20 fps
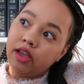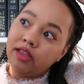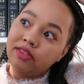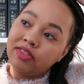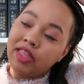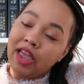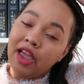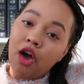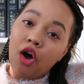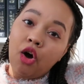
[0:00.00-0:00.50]

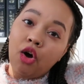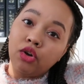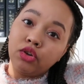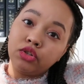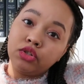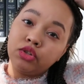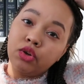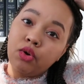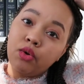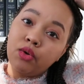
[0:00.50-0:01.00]
they
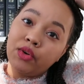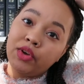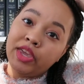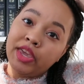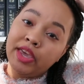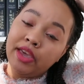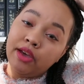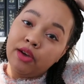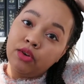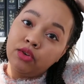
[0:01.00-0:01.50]
also
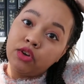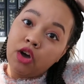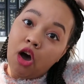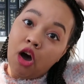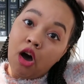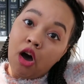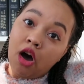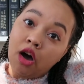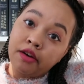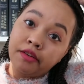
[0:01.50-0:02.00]
killed
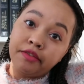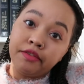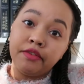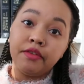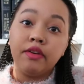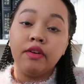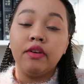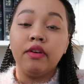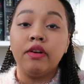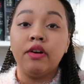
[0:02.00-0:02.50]
off
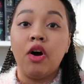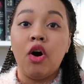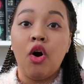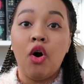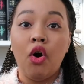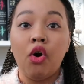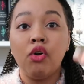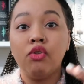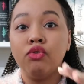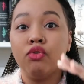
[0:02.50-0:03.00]

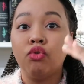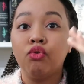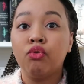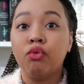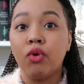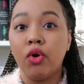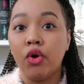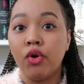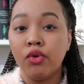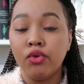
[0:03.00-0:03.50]
all the
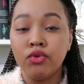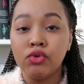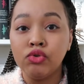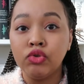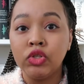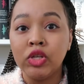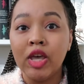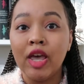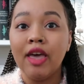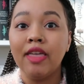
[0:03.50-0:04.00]

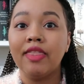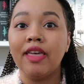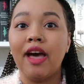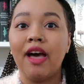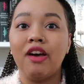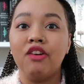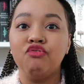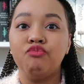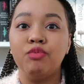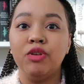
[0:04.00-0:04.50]
crows that
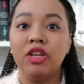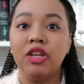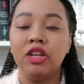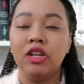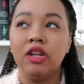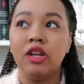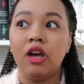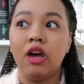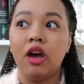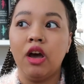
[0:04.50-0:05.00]
have
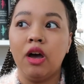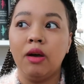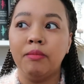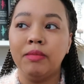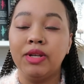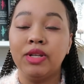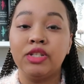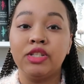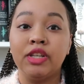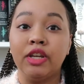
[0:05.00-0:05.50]
been
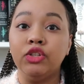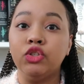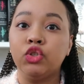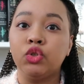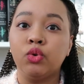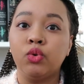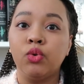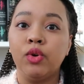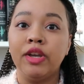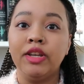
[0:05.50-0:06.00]

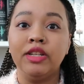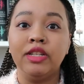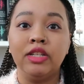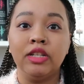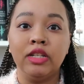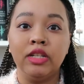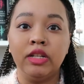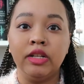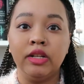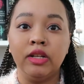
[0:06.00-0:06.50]
essential
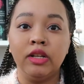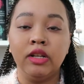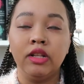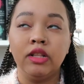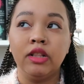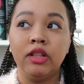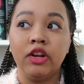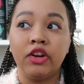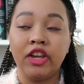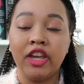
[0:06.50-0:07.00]
into
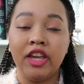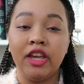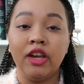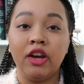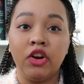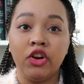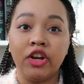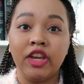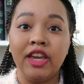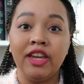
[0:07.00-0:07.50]

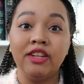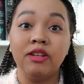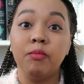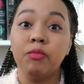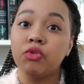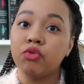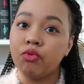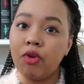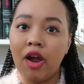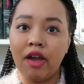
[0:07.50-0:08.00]
her kingdom
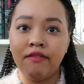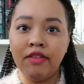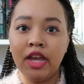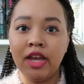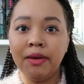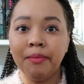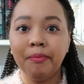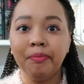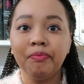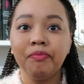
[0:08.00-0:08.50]

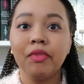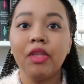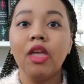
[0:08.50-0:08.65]
thriving.